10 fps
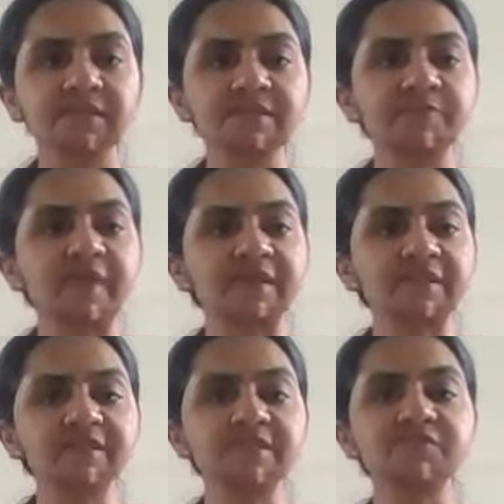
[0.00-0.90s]
this
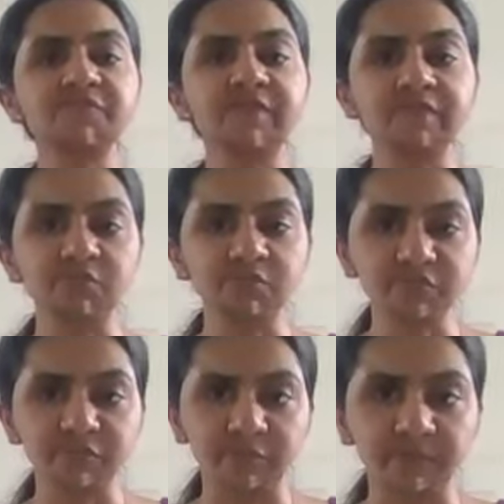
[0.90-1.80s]
practice is very
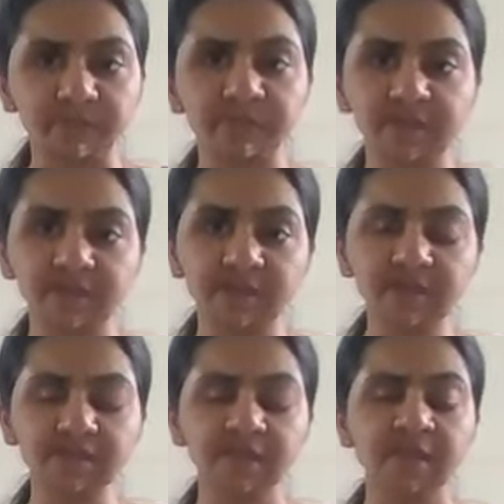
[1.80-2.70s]
useful.
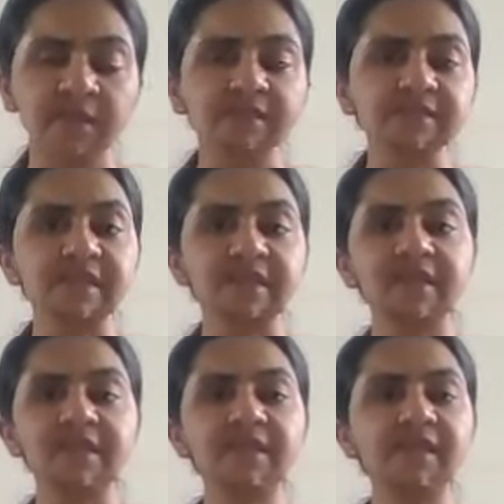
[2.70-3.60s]
Correct?
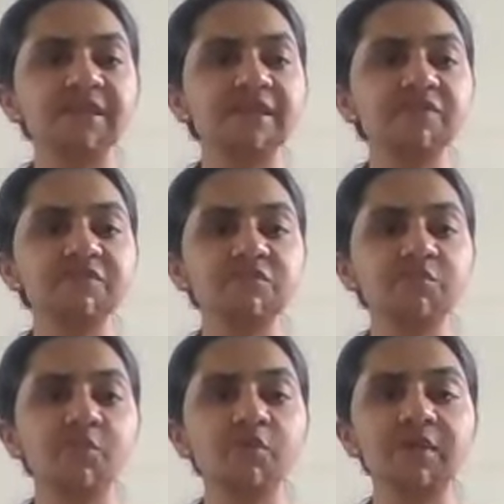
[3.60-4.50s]
Secondly, it gives you
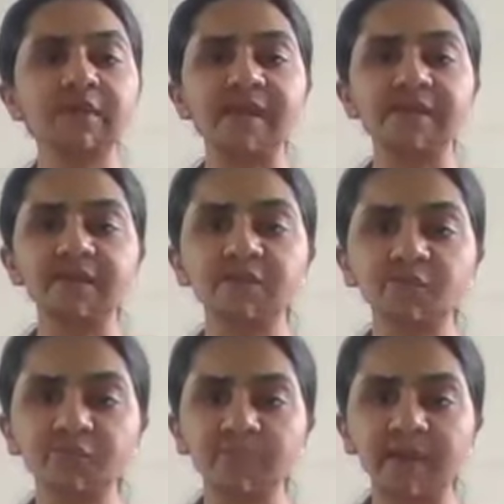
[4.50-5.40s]
more clarity
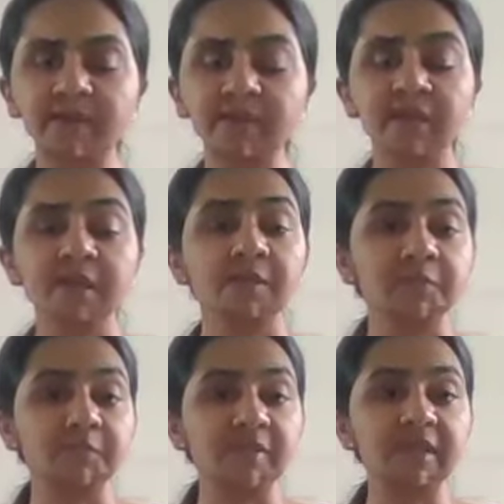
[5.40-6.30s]
of mind.
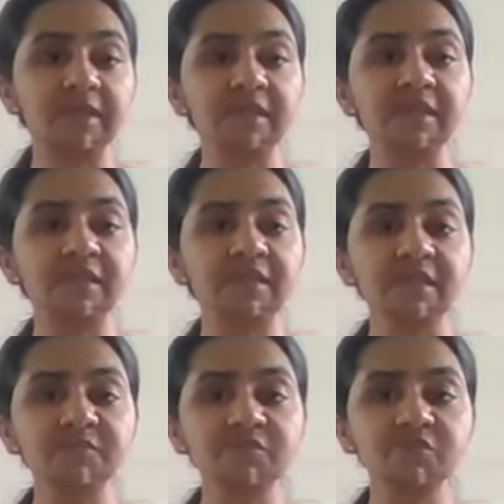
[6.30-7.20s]
Mainly, it
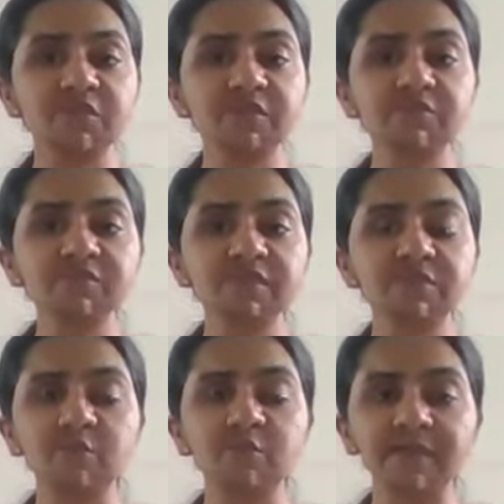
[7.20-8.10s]
helps to reduce the
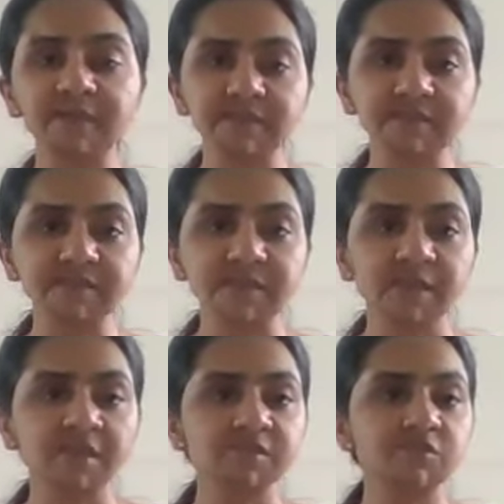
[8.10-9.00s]
dualities.
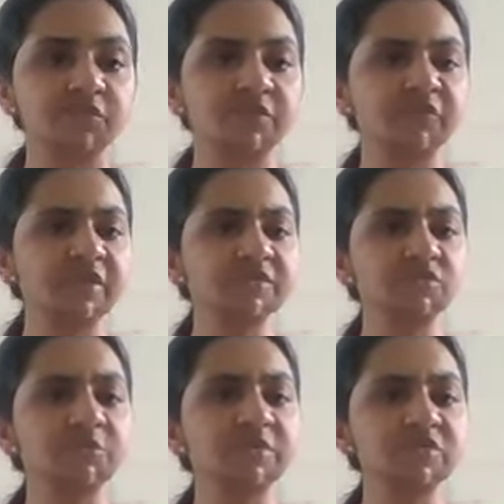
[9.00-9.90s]
So we face
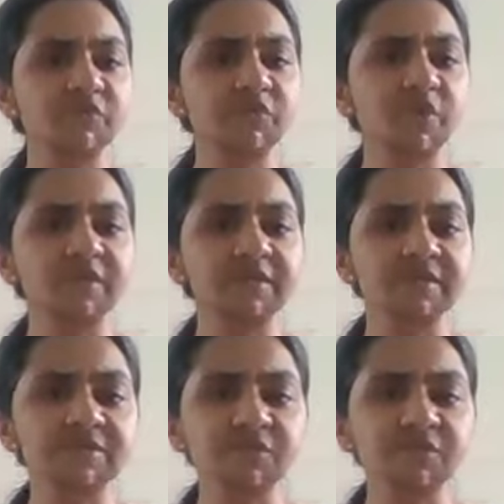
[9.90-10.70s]
so much of dualities,